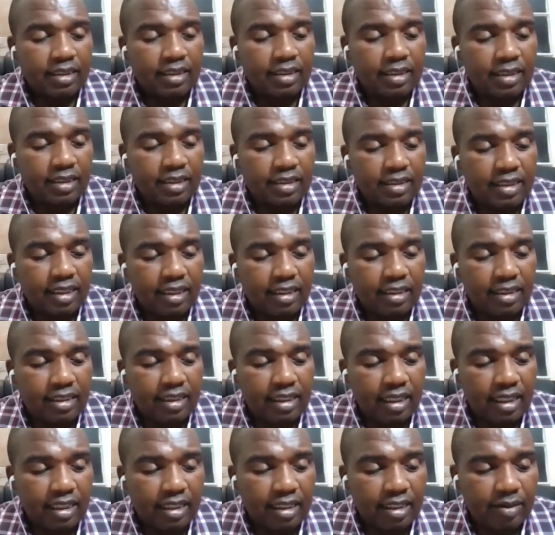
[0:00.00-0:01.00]
and
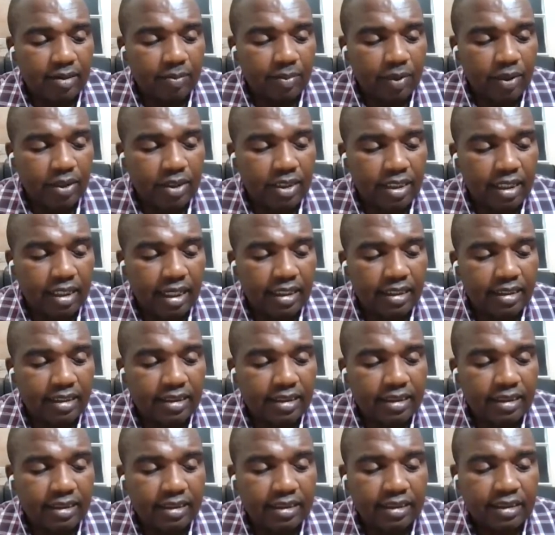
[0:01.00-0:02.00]
technical report
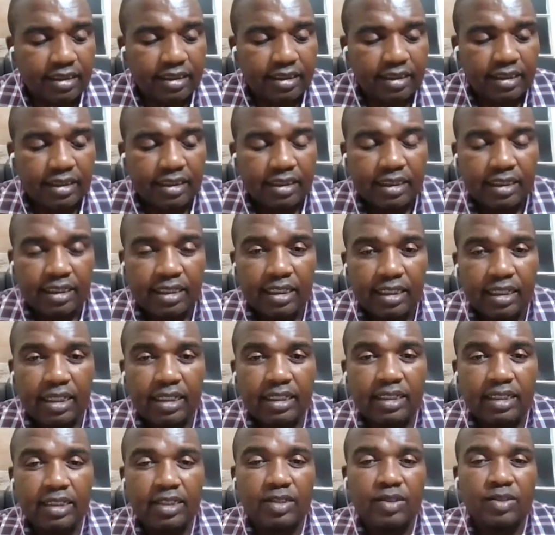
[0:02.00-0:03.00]
writing,
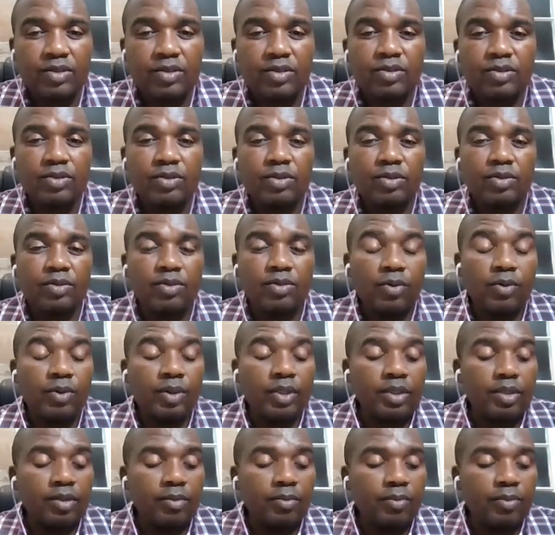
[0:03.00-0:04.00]
and issues to do
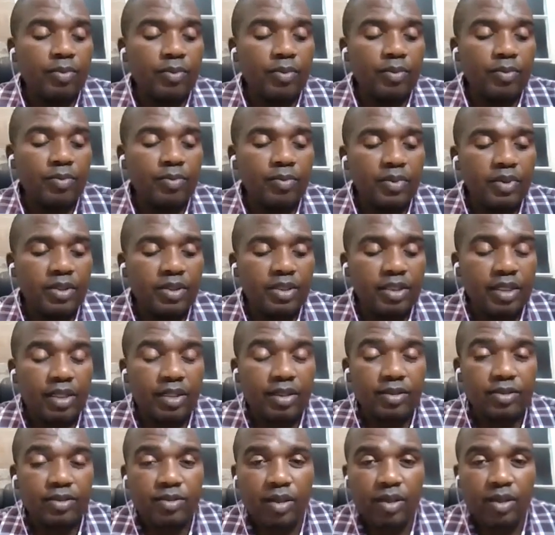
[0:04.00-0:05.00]
with
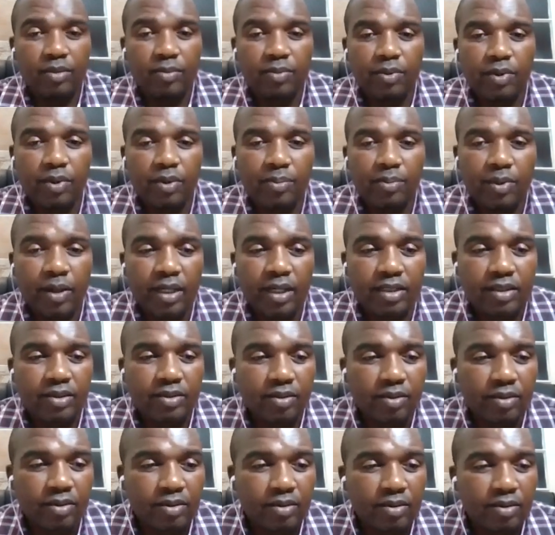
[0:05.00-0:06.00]
intellectual
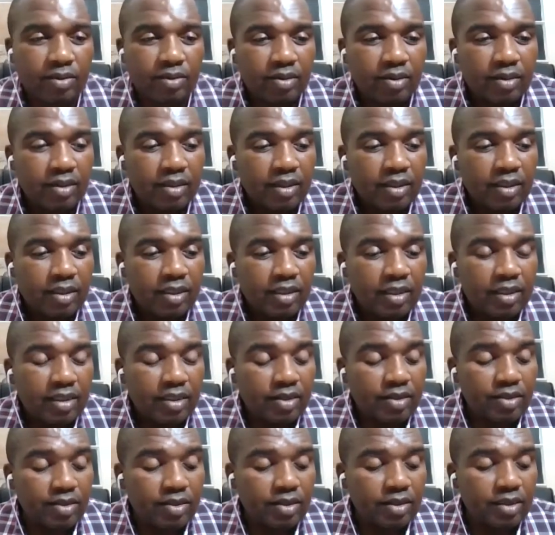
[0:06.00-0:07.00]
property or
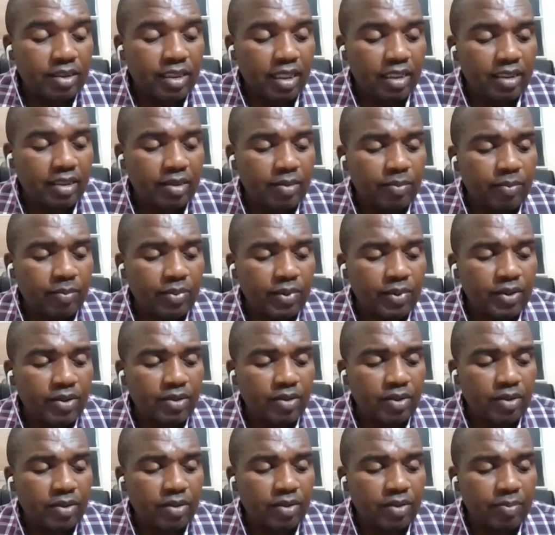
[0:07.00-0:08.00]
issues that
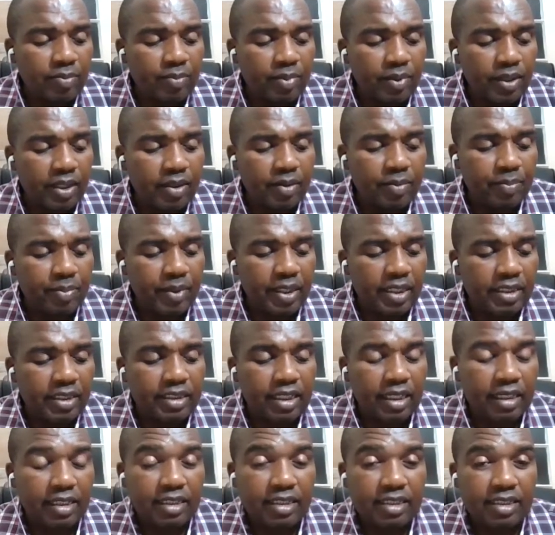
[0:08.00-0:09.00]
impinge on
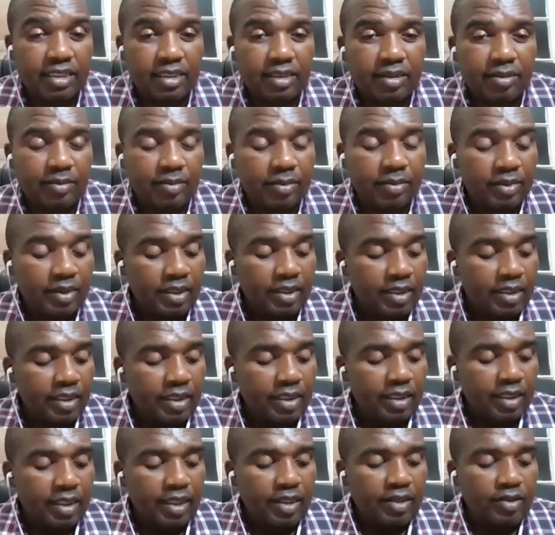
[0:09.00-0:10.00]
plagiarism,
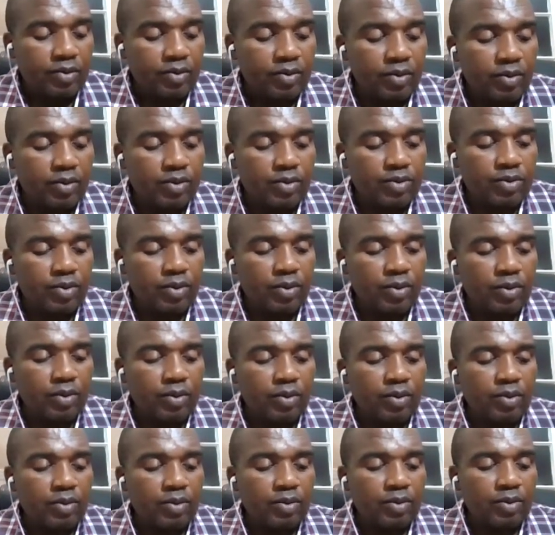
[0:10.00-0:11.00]
and
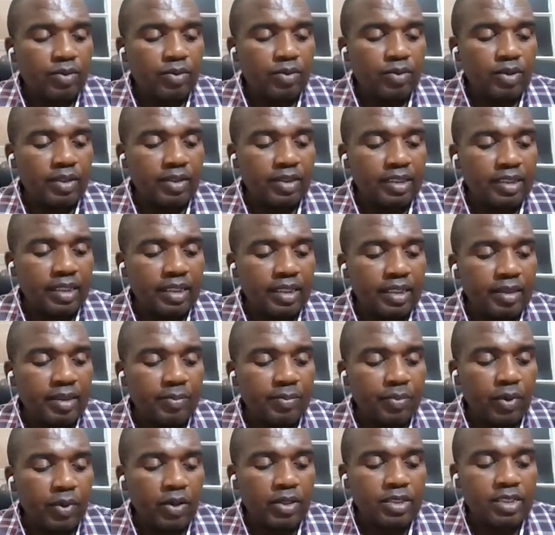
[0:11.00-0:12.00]
also the
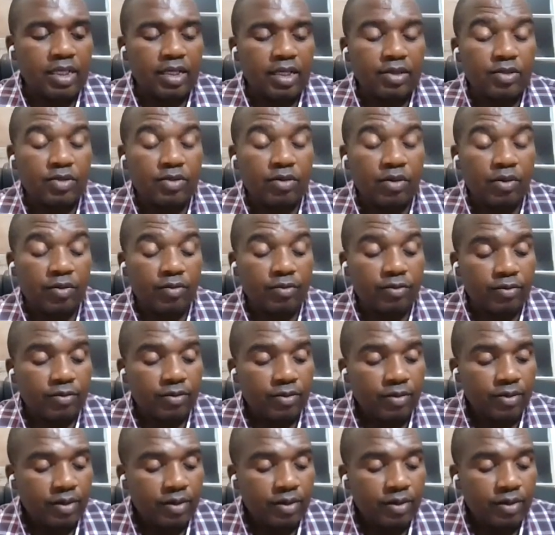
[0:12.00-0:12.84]
process of